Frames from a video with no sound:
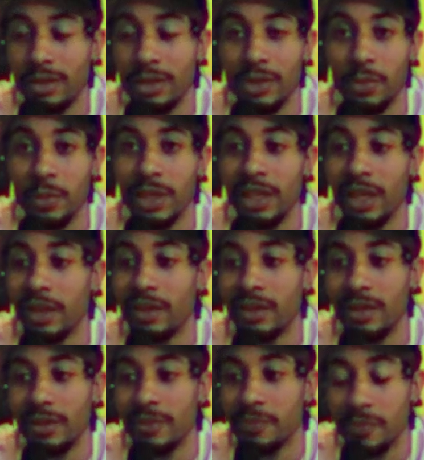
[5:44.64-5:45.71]
this weekend,
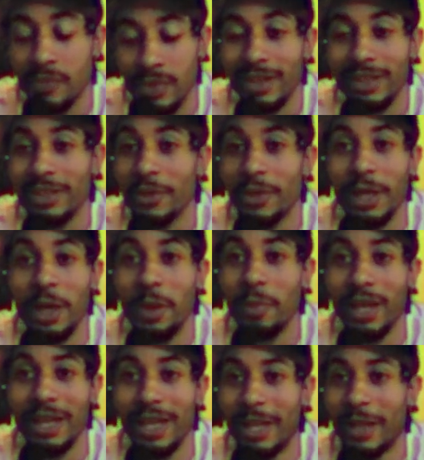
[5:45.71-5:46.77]
and I just don't get up
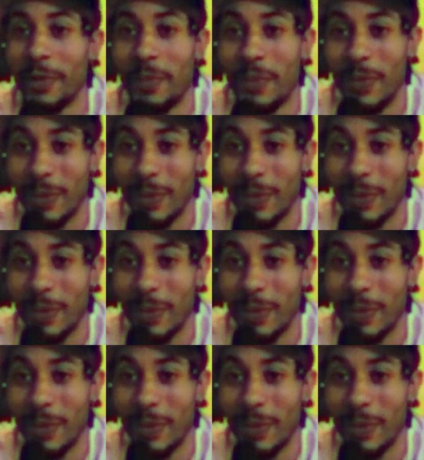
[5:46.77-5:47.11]
like that no